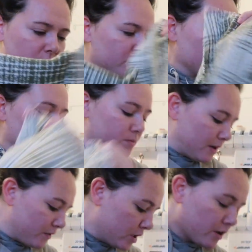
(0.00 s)
just
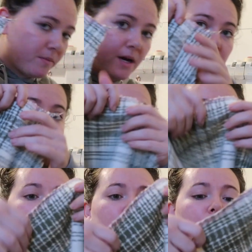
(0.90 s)
having a nightmare,
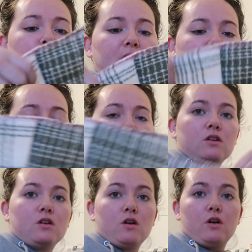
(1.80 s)
all the bits
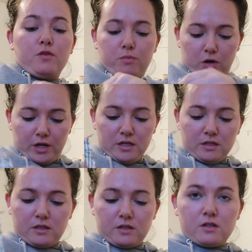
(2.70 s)
of the
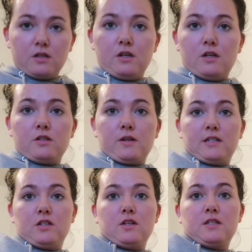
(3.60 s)
bodice. So
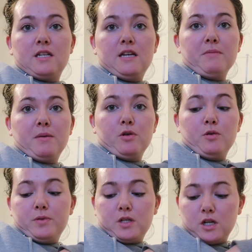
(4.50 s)
as you can see, my
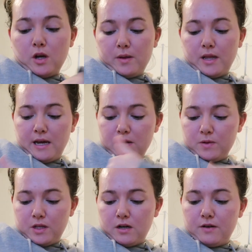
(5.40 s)
boob's going to go in there
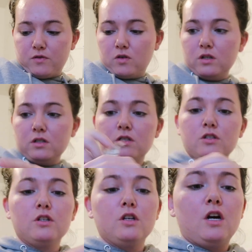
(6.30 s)
with the cover on.
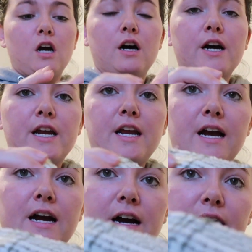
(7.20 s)
I
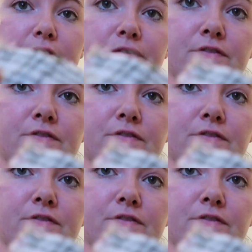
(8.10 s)
have